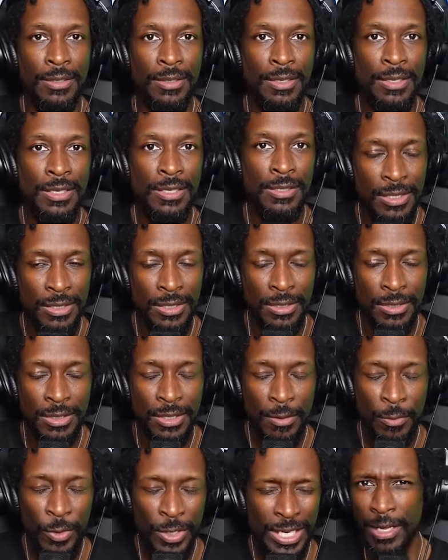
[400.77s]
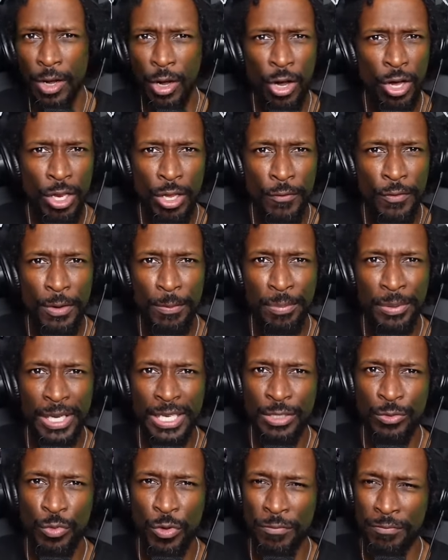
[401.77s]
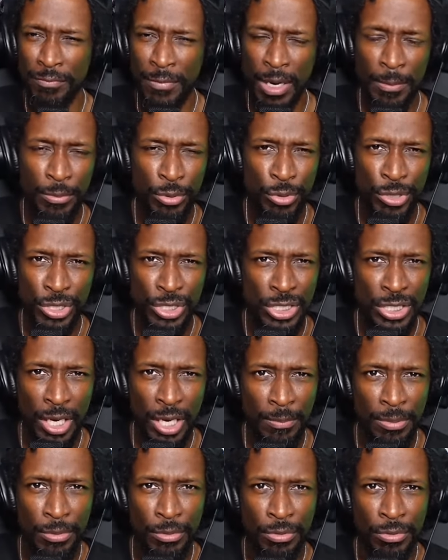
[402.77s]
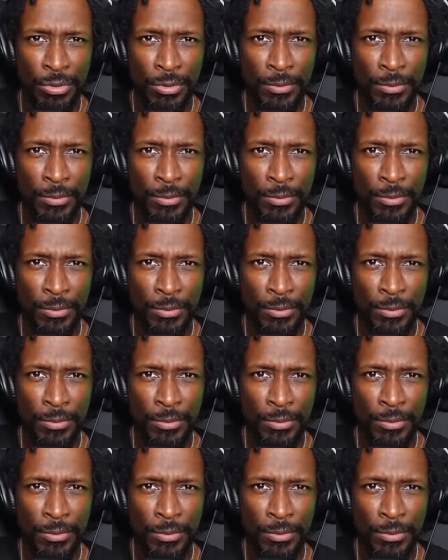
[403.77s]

It's someone that's all over the place with mumble and jumble.